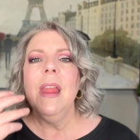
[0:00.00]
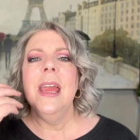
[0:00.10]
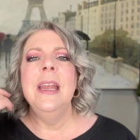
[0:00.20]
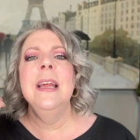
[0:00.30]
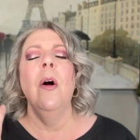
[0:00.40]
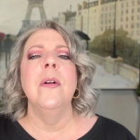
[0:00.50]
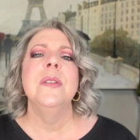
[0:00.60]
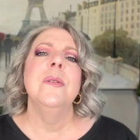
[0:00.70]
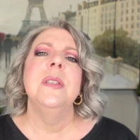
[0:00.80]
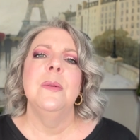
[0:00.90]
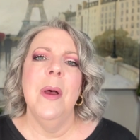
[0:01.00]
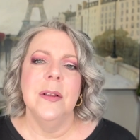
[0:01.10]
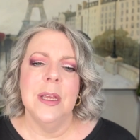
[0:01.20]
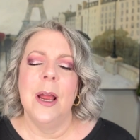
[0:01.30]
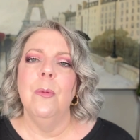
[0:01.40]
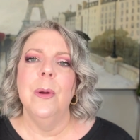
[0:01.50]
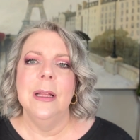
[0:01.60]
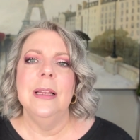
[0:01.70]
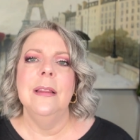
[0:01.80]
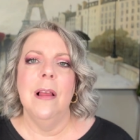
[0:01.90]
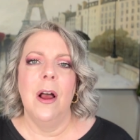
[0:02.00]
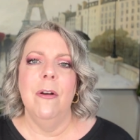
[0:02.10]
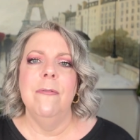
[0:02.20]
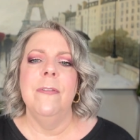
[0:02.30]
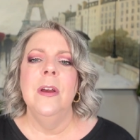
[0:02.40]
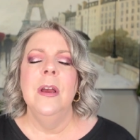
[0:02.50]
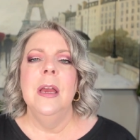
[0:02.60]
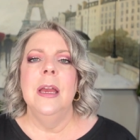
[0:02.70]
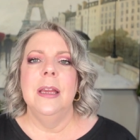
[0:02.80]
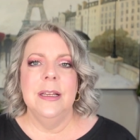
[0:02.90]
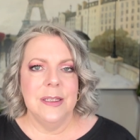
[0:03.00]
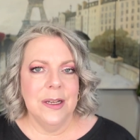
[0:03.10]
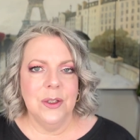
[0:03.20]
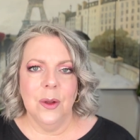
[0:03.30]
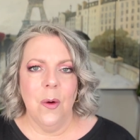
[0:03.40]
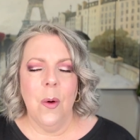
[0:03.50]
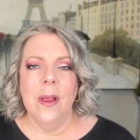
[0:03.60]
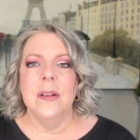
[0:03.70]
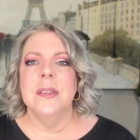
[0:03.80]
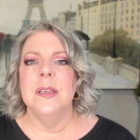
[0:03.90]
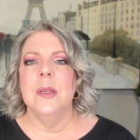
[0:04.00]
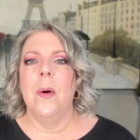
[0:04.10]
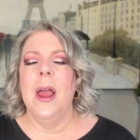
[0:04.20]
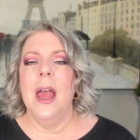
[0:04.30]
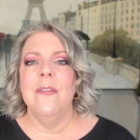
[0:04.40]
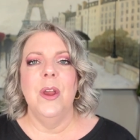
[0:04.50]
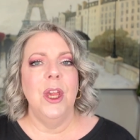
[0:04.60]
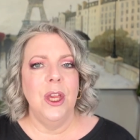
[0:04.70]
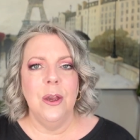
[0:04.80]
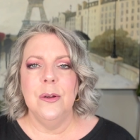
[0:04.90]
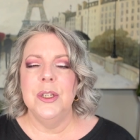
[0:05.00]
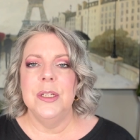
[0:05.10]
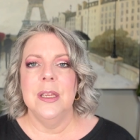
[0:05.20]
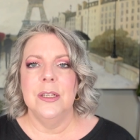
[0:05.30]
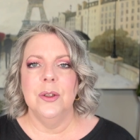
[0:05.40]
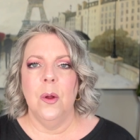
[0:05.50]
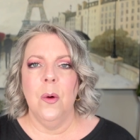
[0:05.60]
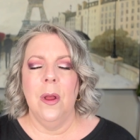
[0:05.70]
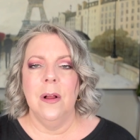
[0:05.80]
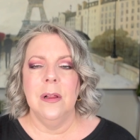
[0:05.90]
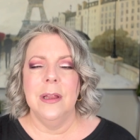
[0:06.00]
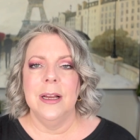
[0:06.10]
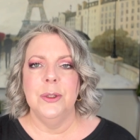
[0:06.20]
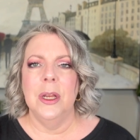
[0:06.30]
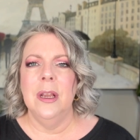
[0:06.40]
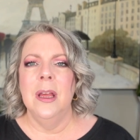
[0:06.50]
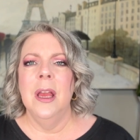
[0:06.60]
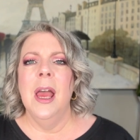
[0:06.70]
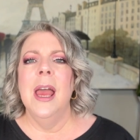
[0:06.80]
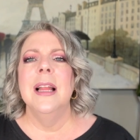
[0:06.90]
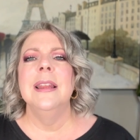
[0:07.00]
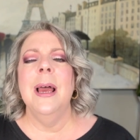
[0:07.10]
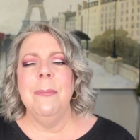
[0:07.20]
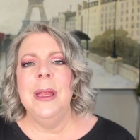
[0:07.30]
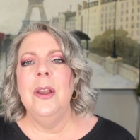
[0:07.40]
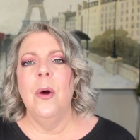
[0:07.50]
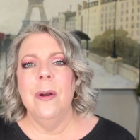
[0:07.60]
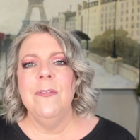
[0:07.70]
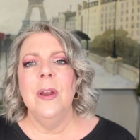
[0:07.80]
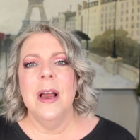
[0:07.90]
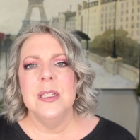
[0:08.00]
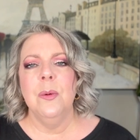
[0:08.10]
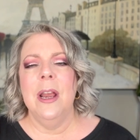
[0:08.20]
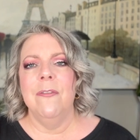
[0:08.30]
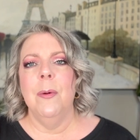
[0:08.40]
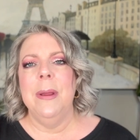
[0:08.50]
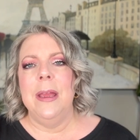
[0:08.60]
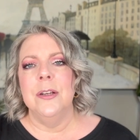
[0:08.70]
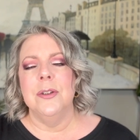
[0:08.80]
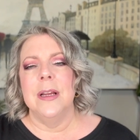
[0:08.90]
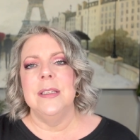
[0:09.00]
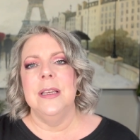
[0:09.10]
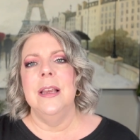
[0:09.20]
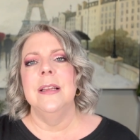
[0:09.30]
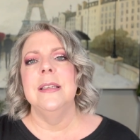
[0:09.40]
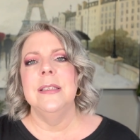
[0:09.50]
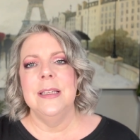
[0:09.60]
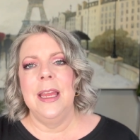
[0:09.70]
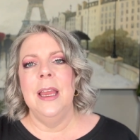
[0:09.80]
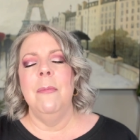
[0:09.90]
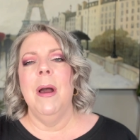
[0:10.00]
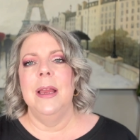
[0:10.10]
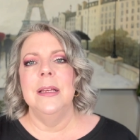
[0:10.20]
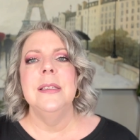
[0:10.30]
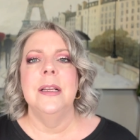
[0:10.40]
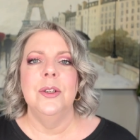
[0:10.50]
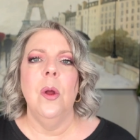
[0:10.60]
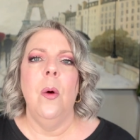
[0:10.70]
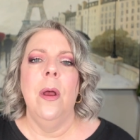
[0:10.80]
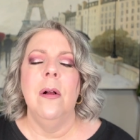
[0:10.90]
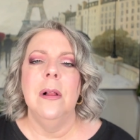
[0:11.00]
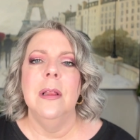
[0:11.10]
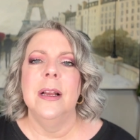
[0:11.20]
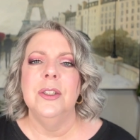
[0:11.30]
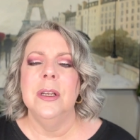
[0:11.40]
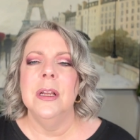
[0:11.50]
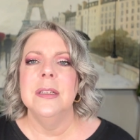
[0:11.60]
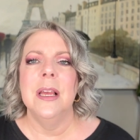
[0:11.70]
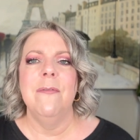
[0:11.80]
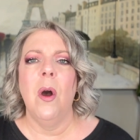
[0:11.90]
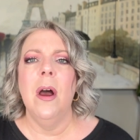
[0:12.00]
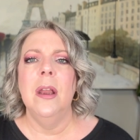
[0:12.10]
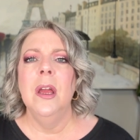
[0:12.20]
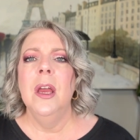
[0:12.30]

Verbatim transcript: And it also smells, I really love essential oils. So I have a huge essential oil collection. Let me know if you guys would ever be interested in seeing my essential oil collection because I've got